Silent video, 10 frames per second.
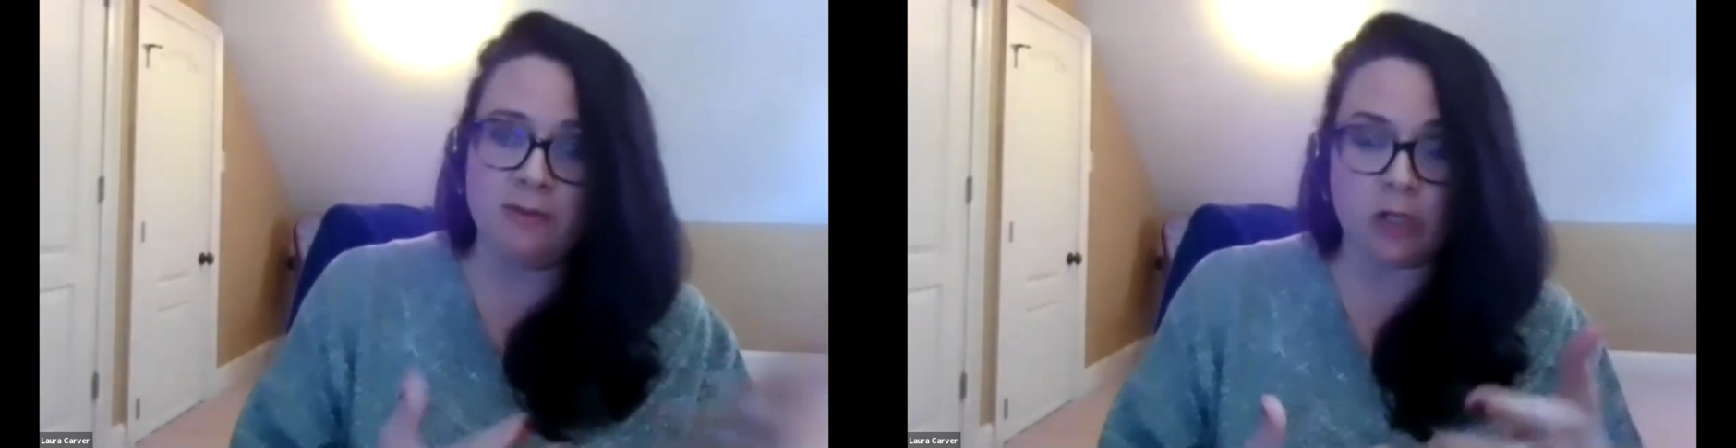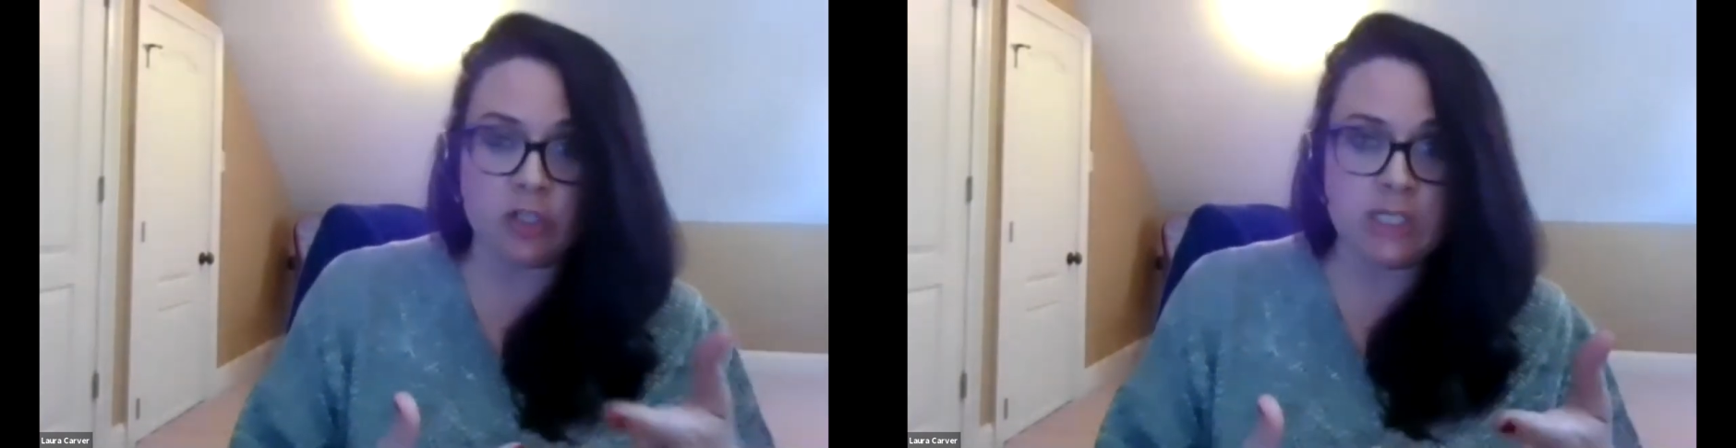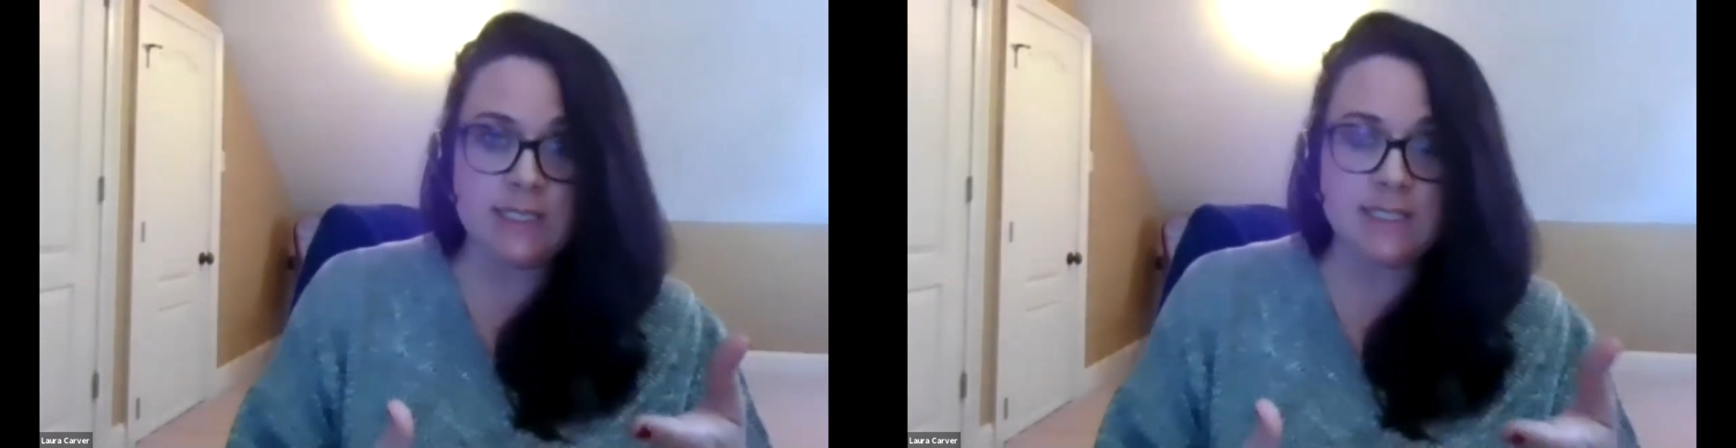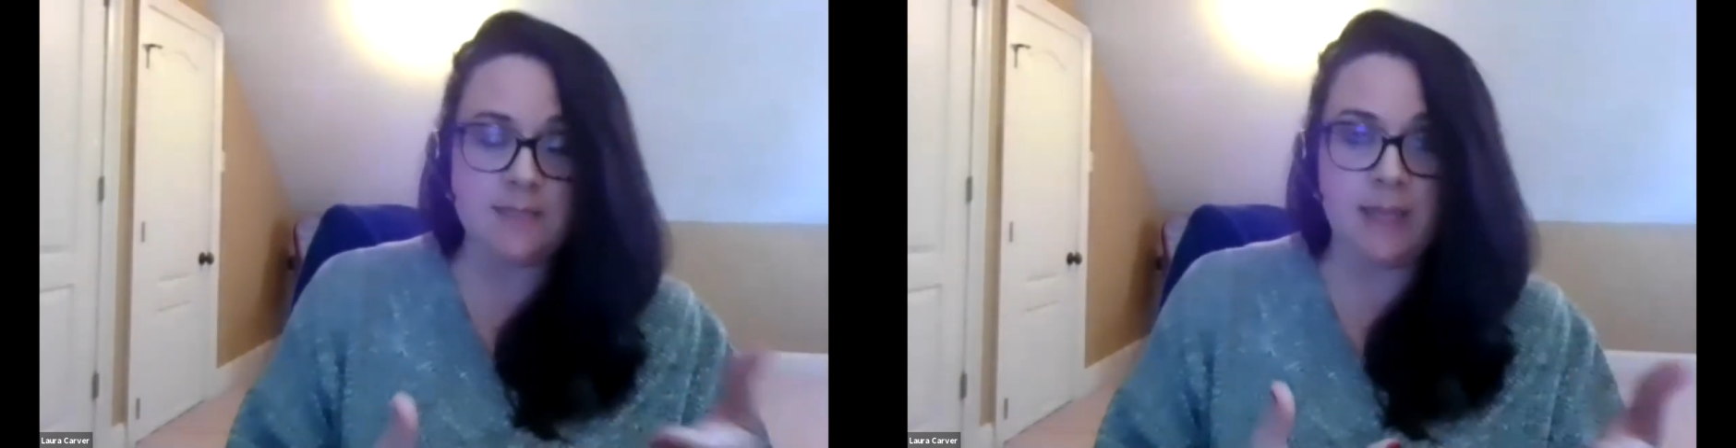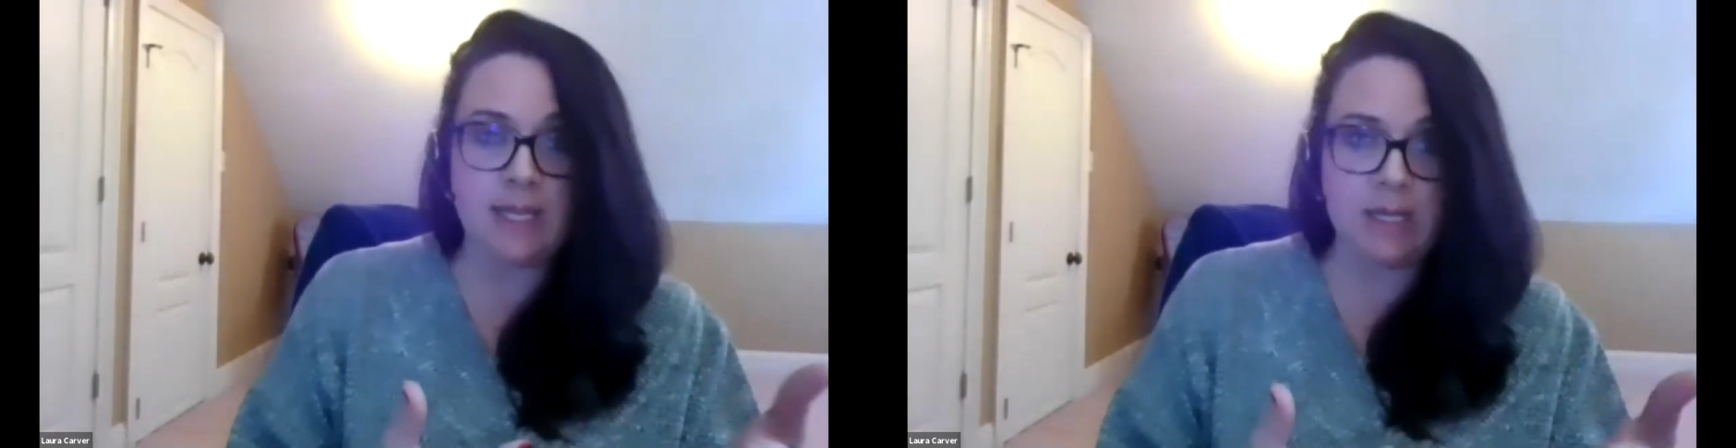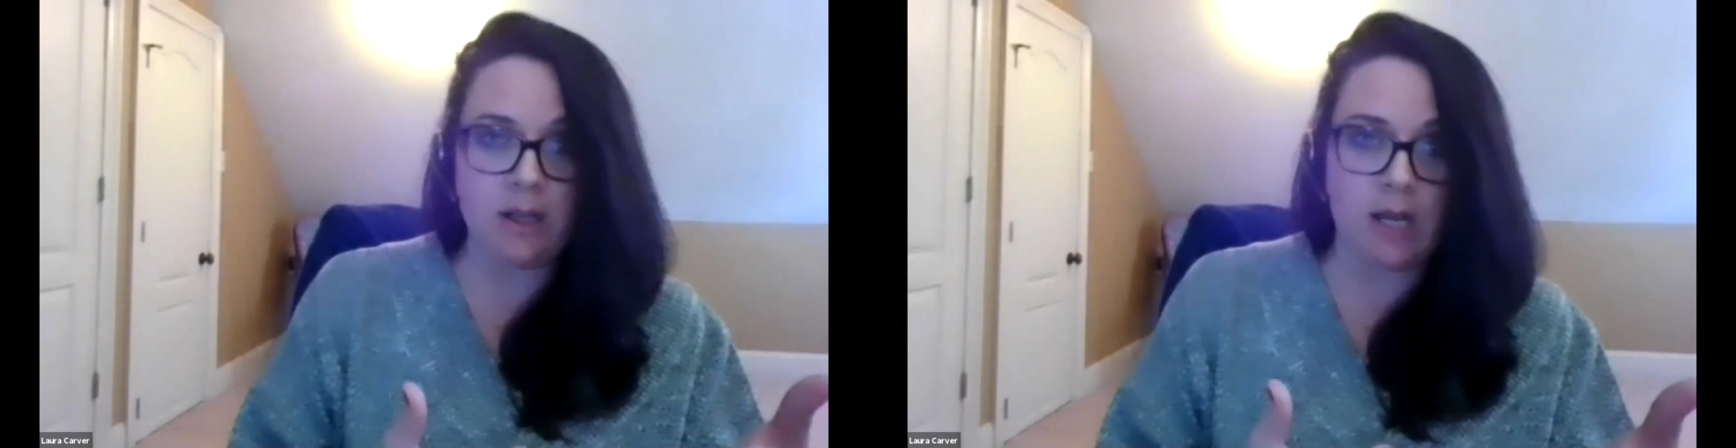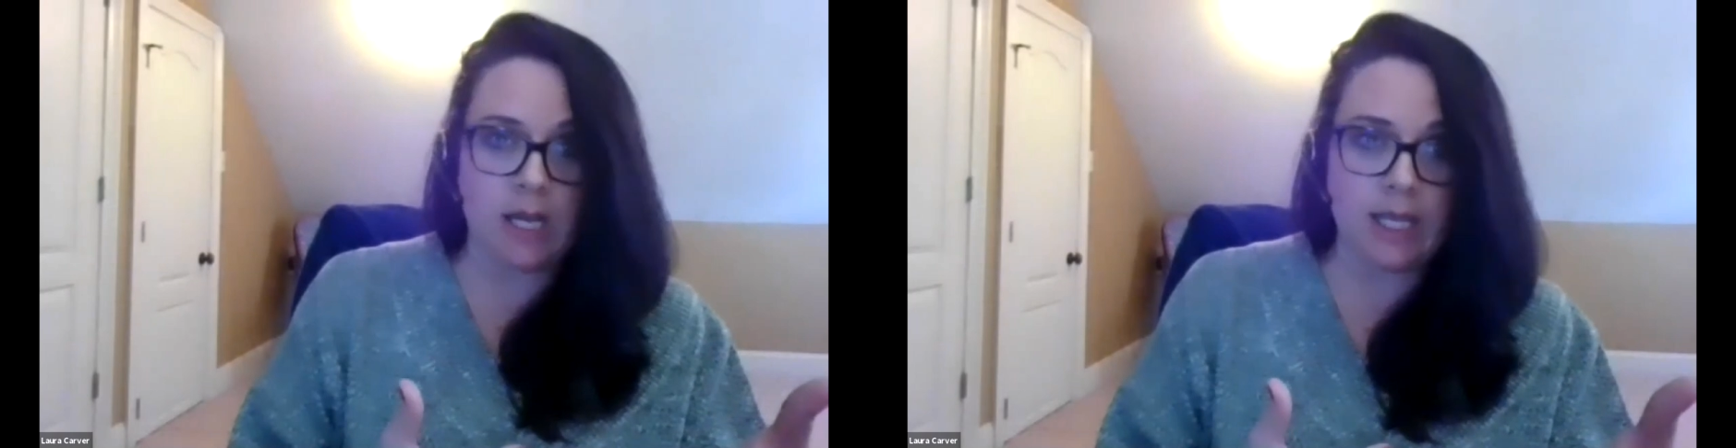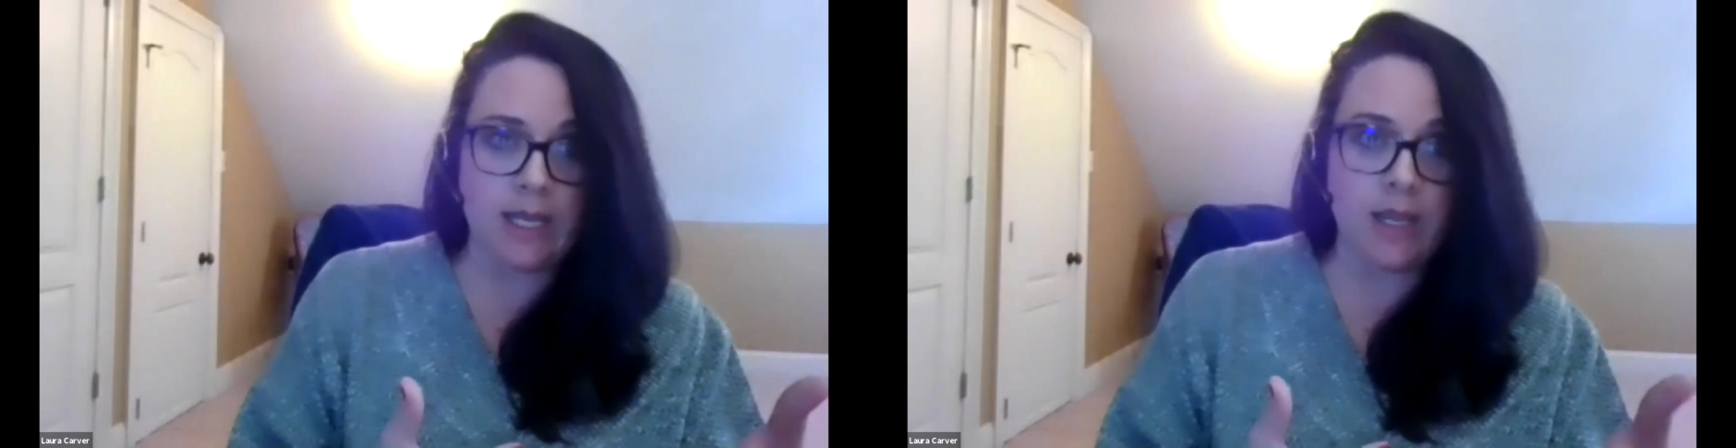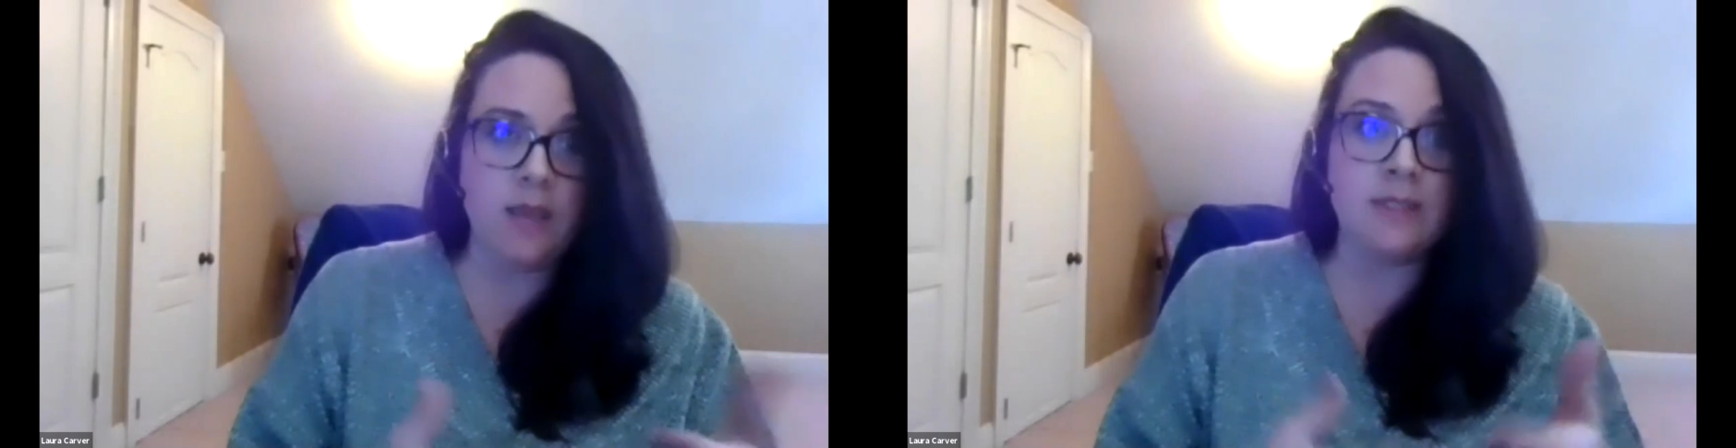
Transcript: versions depending on